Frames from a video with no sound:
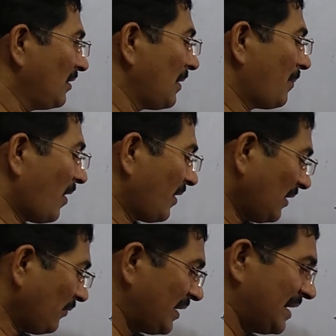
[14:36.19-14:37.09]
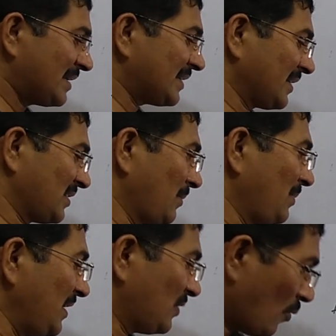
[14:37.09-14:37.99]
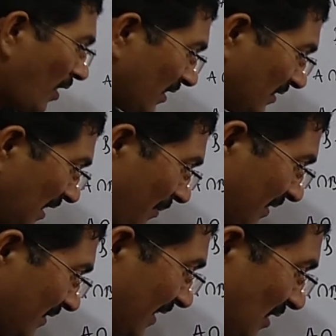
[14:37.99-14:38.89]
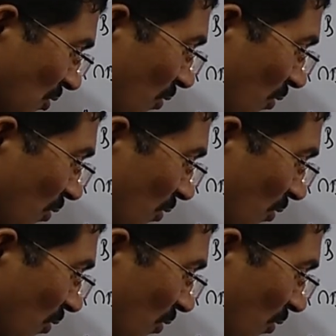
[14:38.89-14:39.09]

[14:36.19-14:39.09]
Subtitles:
a part of A intersection B. So what are the elements there? 2